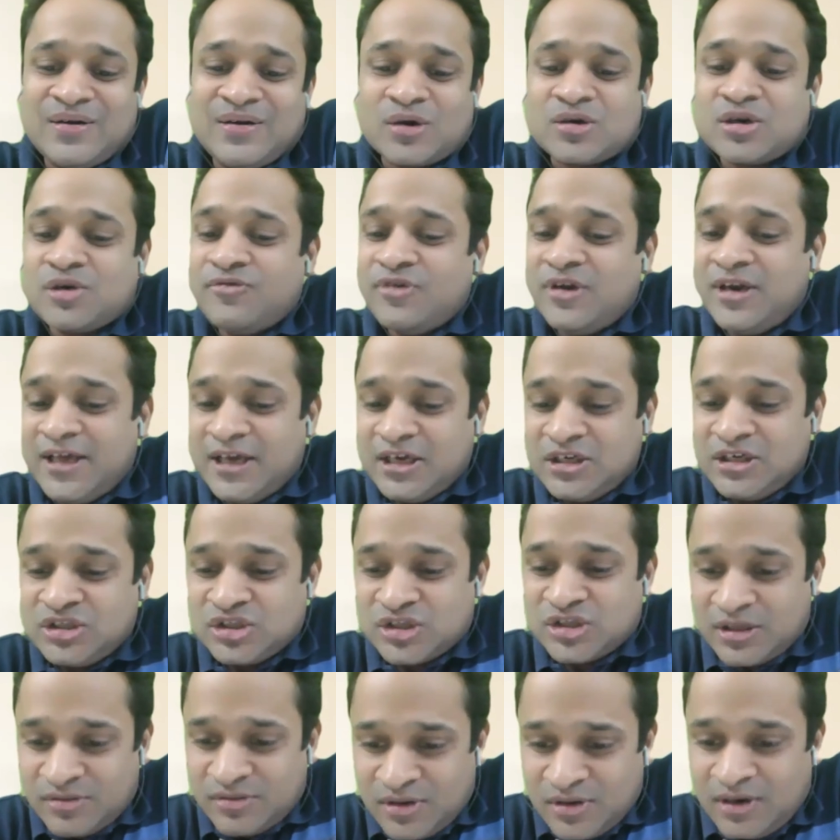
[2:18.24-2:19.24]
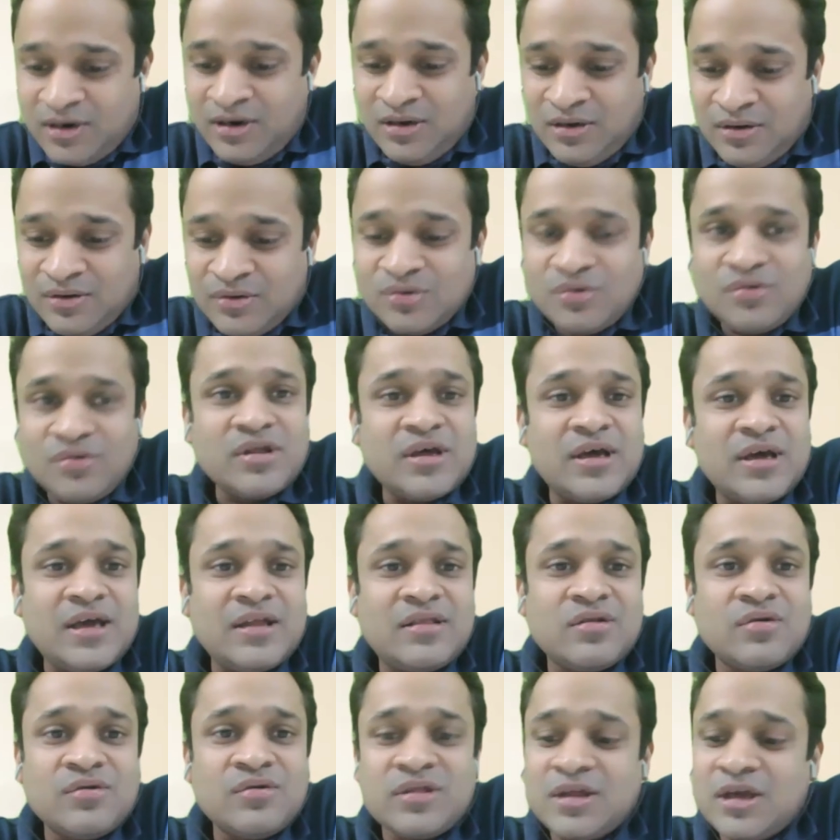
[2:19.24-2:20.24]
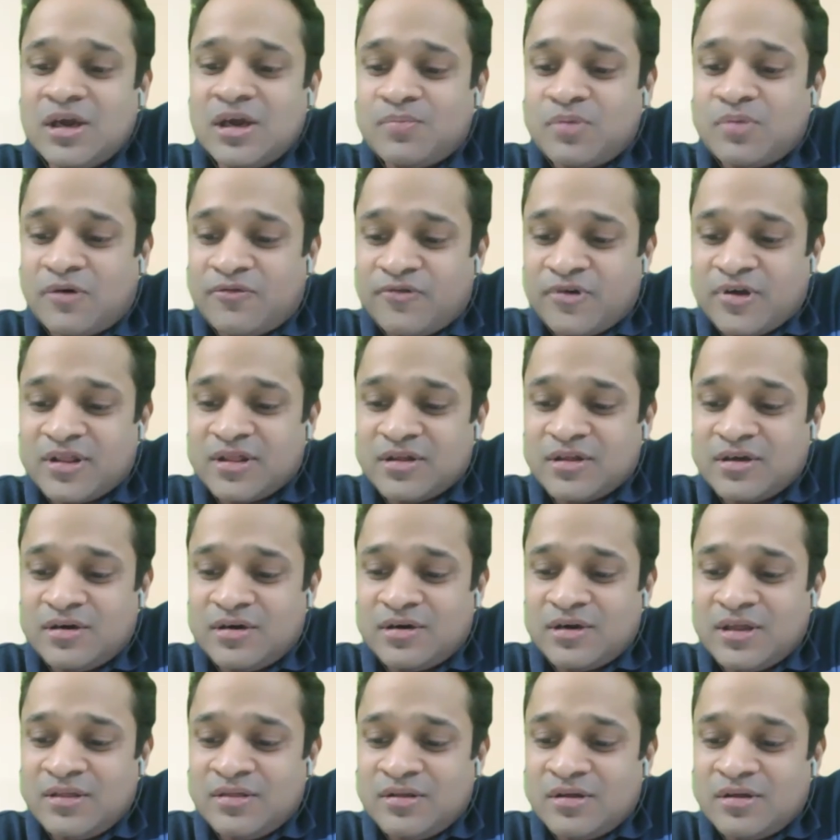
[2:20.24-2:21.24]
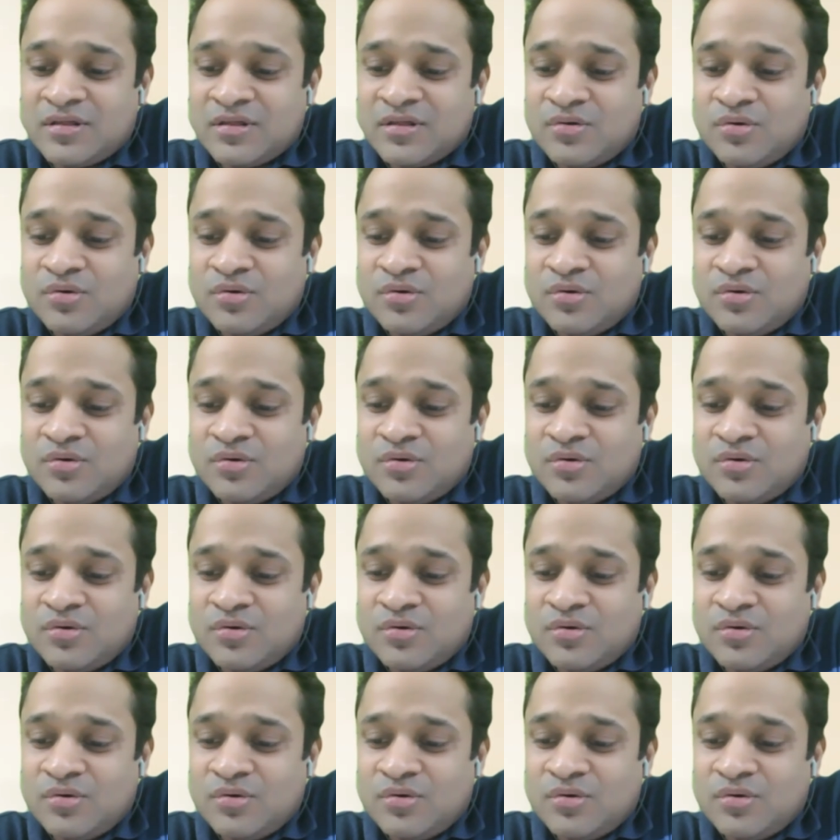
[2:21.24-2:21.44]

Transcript: Dr. Vinesh Chandra, who's an associate professor in the